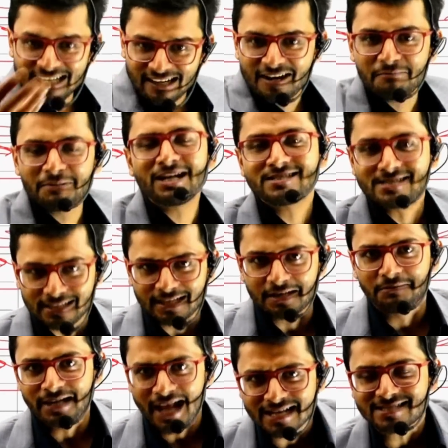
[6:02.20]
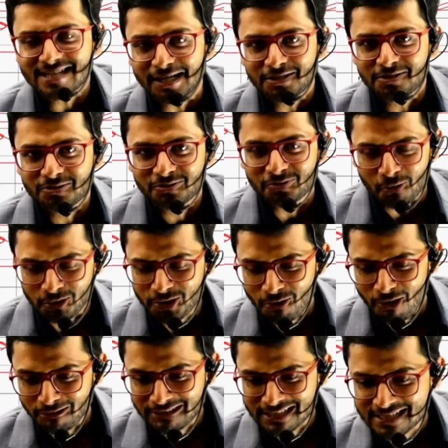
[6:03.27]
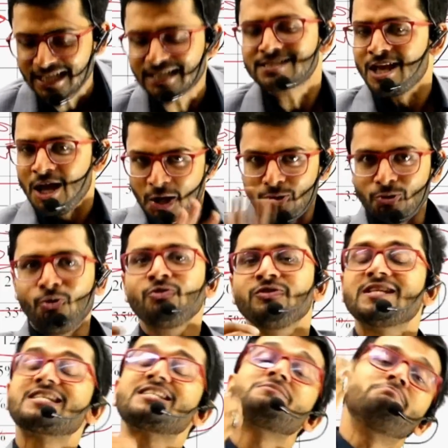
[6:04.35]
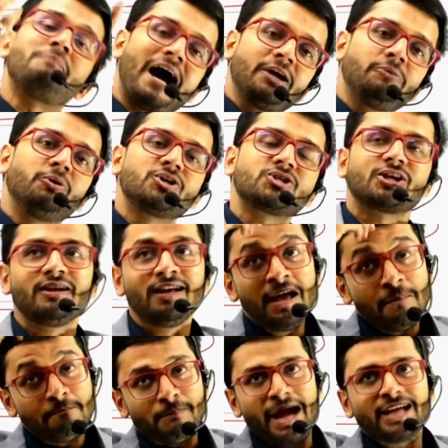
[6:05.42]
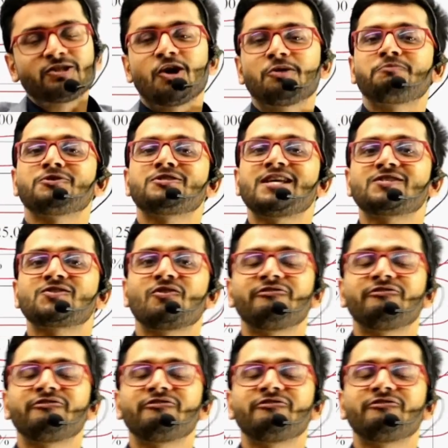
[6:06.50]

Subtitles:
Nirmala Sitharaman has told you all these things. No, this is my version, my thought process